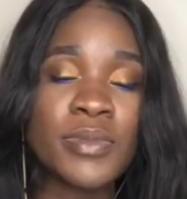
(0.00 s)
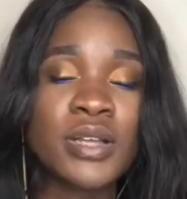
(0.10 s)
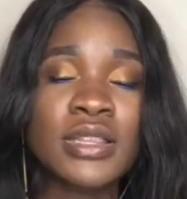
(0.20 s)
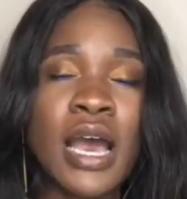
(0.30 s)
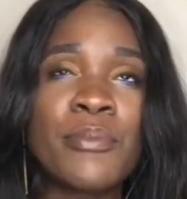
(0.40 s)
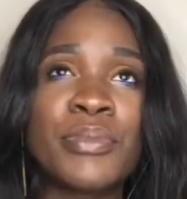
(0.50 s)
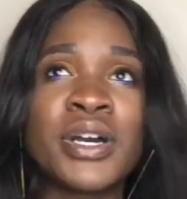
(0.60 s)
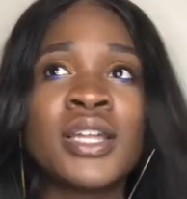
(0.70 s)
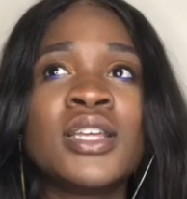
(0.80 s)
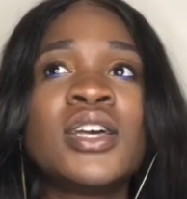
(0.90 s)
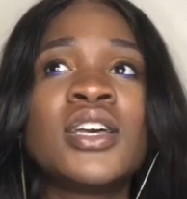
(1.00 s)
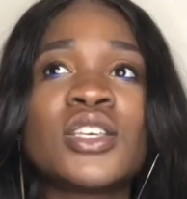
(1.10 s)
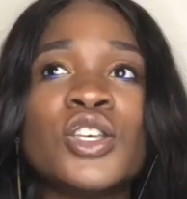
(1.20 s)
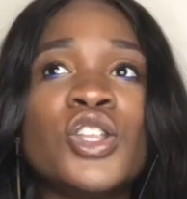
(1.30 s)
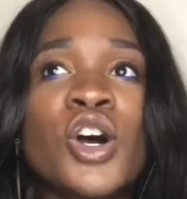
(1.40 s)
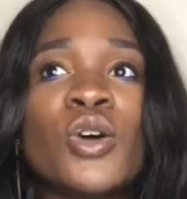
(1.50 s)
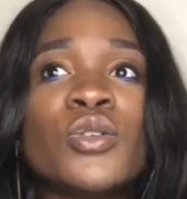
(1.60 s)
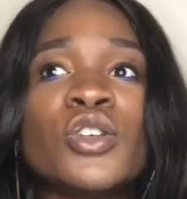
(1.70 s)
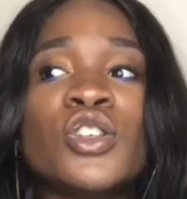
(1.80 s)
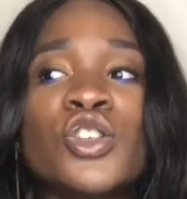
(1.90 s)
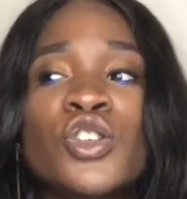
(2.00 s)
about that, but you know,